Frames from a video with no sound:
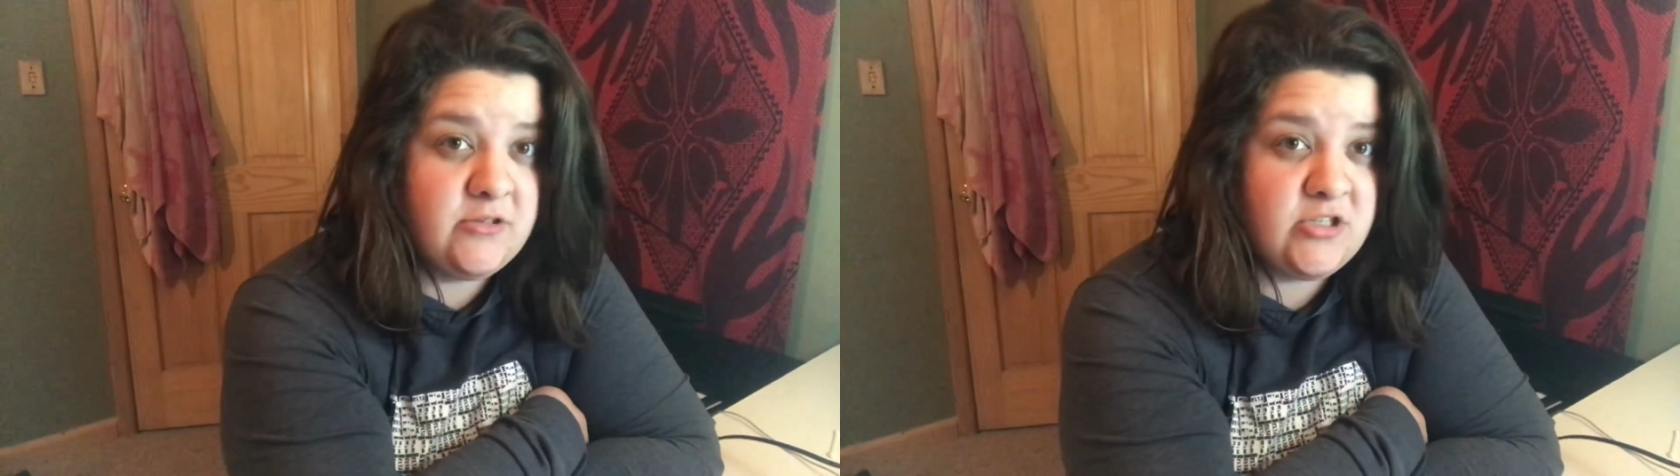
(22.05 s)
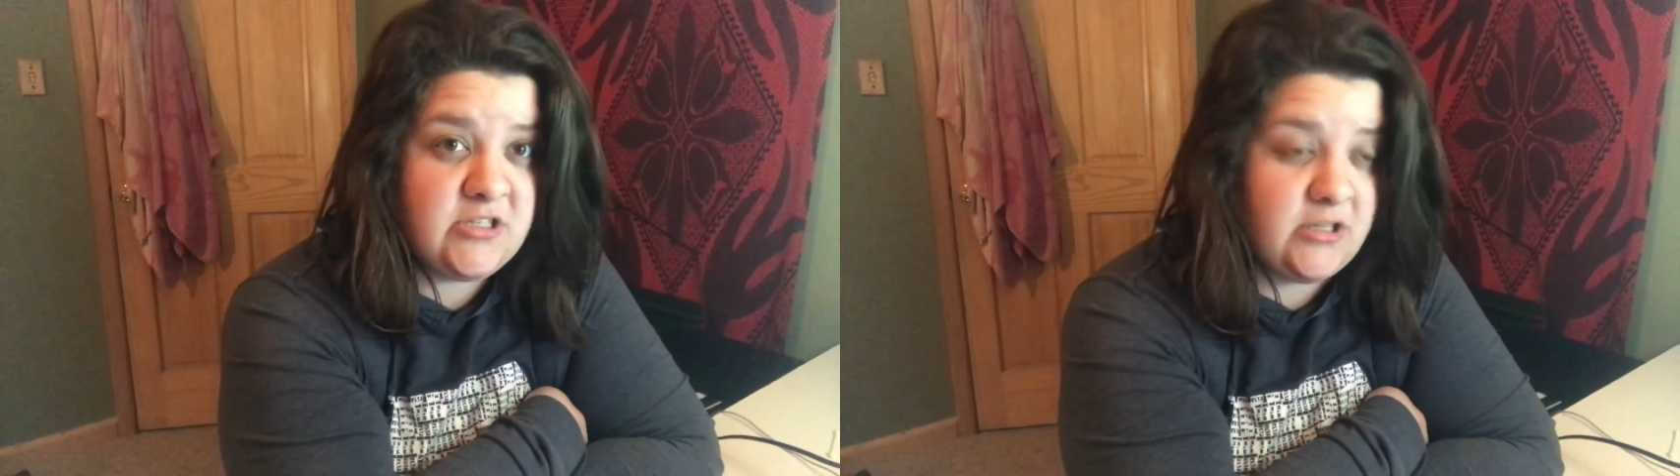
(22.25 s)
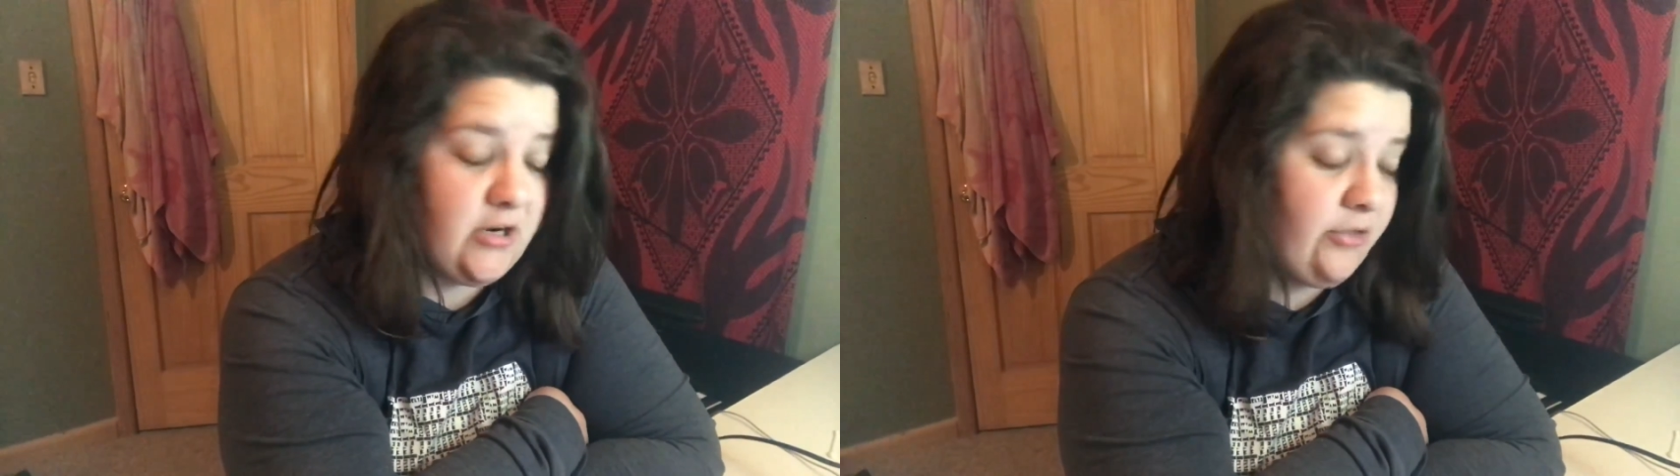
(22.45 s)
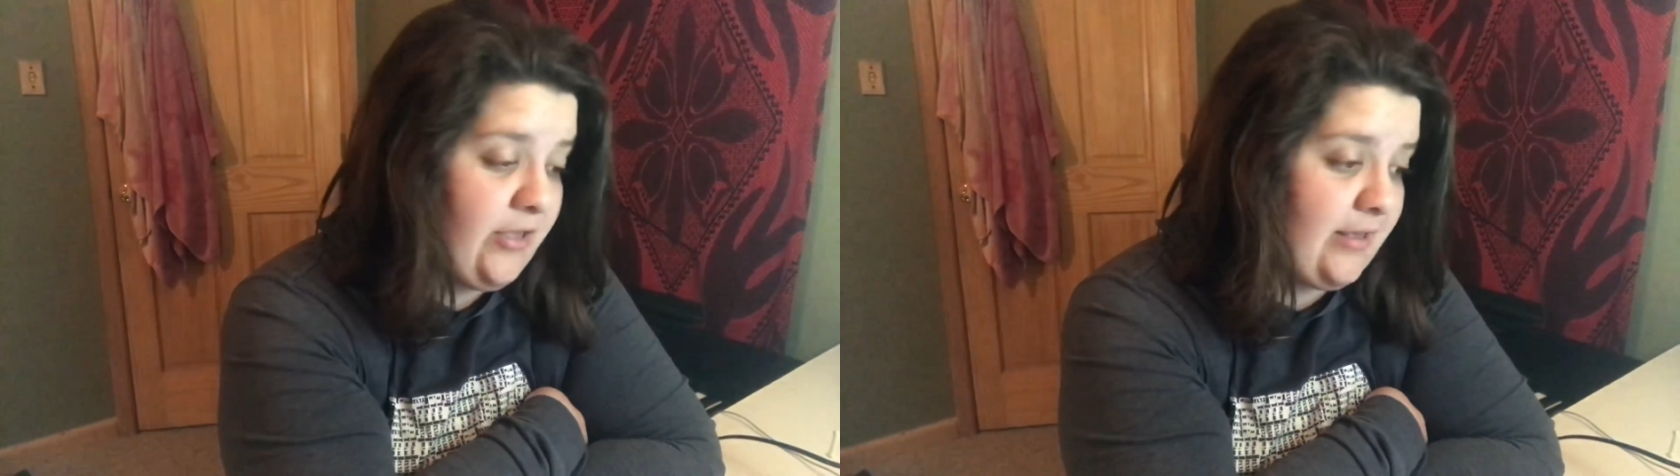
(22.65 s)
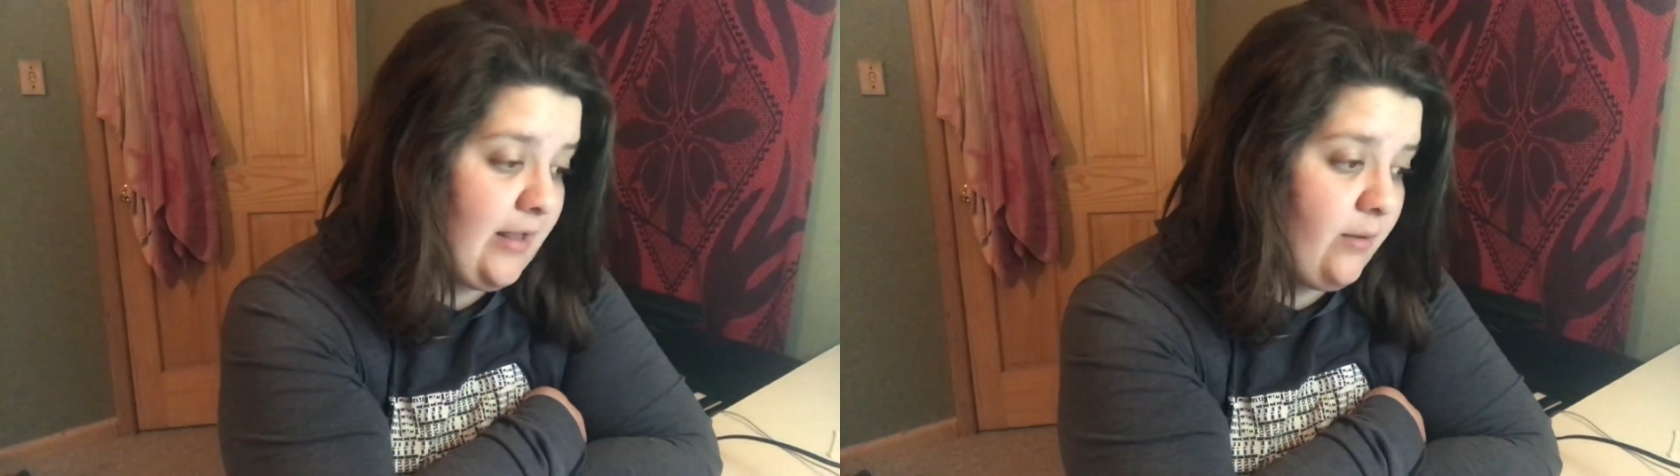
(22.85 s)
It's just a little
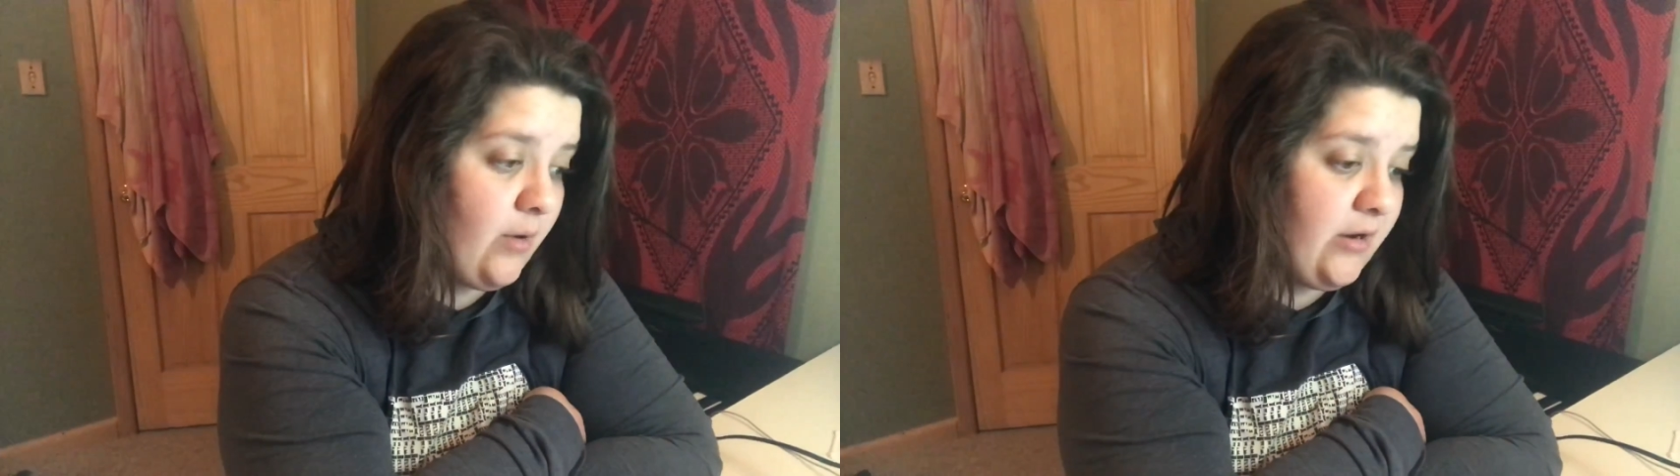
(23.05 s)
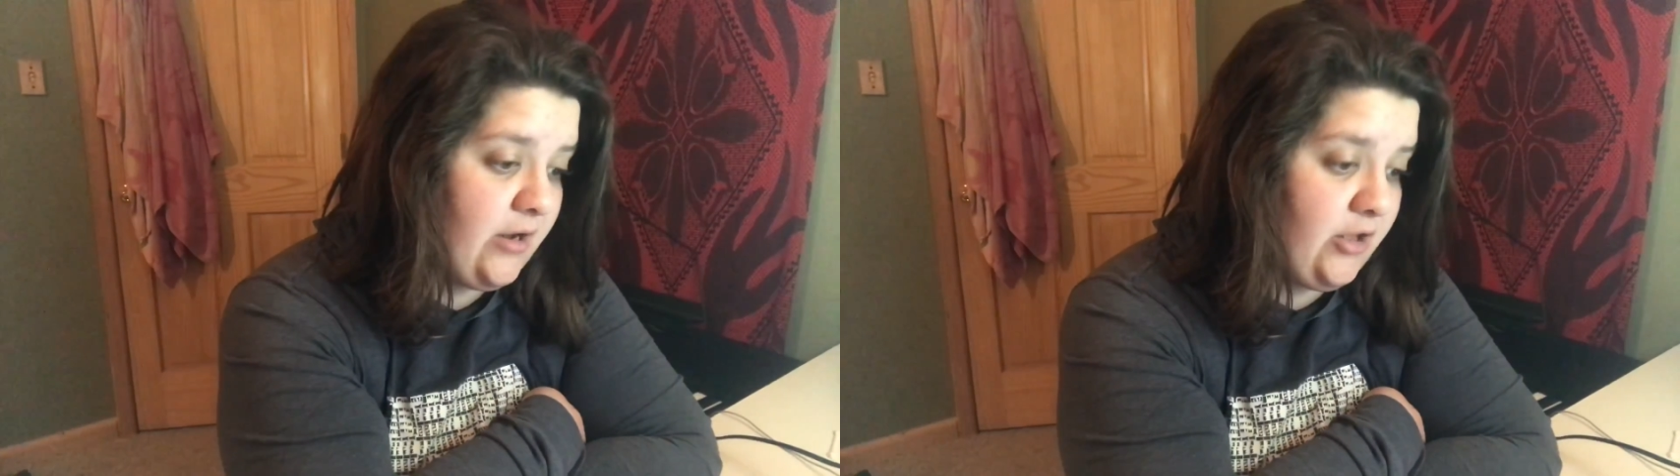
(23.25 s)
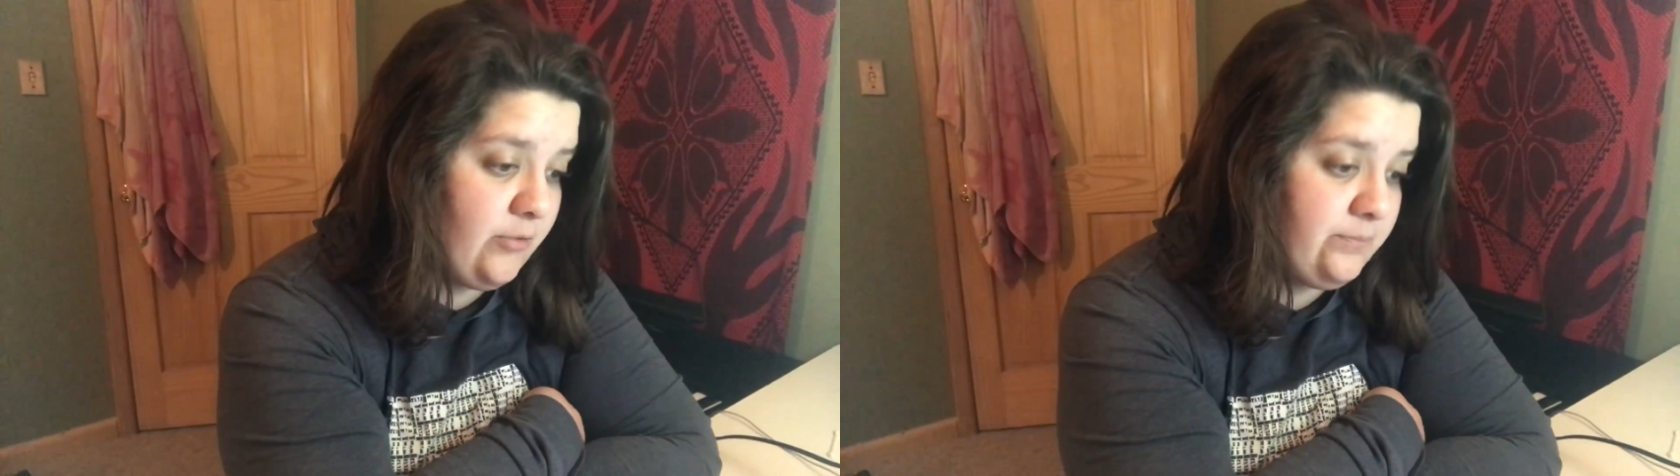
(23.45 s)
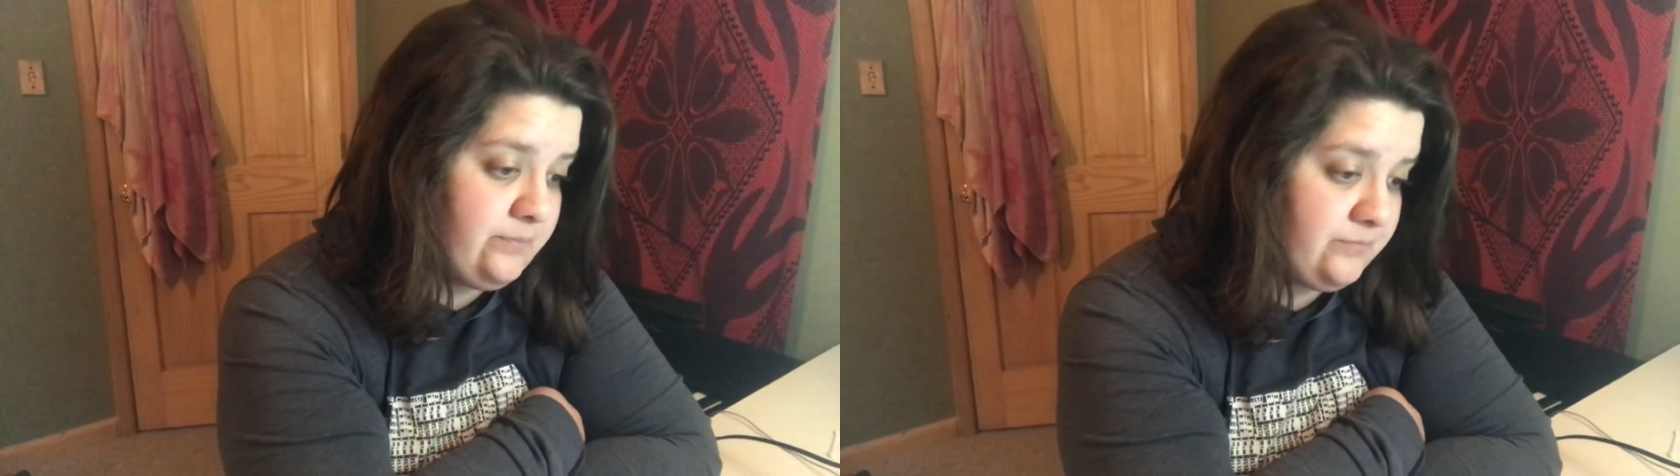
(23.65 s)
thing that I wanted to do.